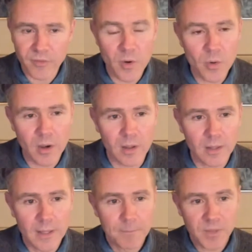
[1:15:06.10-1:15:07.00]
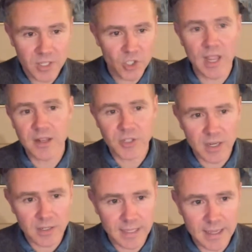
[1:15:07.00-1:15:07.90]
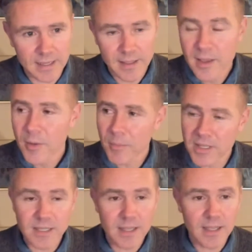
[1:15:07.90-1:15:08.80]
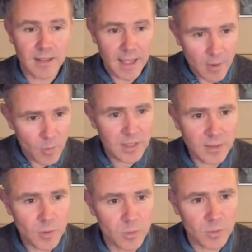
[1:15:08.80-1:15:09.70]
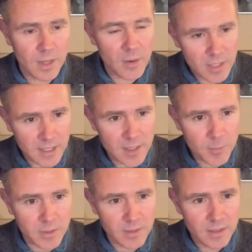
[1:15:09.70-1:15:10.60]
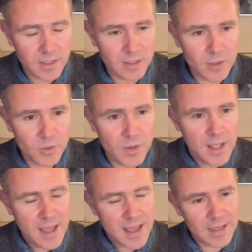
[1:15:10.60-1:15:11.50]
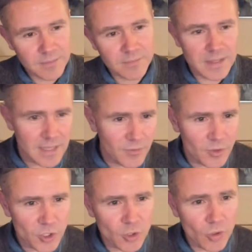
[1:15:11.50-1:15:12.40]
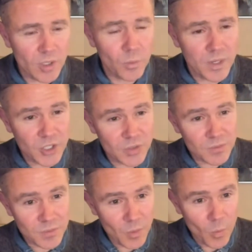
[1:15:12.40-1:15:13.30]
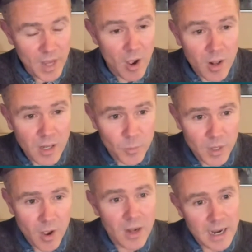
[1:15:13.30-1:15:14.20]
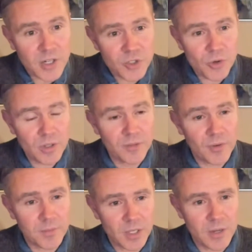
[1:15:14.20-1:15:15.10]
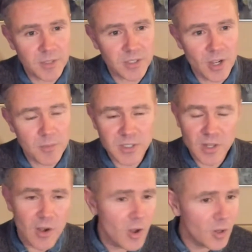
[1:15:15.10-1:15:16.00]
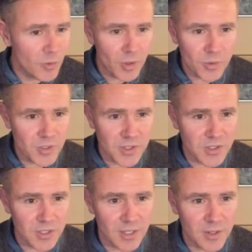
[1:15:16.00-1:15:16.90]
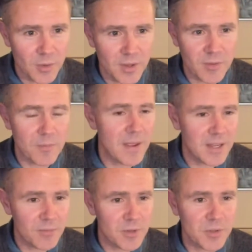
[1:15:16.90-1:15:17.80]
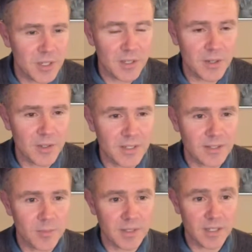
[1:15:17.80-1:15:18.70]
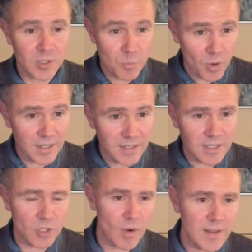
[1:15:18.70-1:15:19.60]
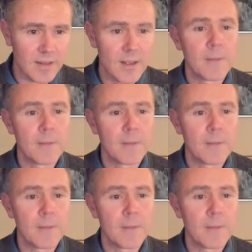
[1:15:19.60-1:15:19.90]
phone call can change their day by saying, "How are you doing? How are you keeping?" You know, and if they're struggling, which we all we all are struggling from time to time. It's not all roses, you know. Even making music and all that type of thing, it's brilliant, it's great,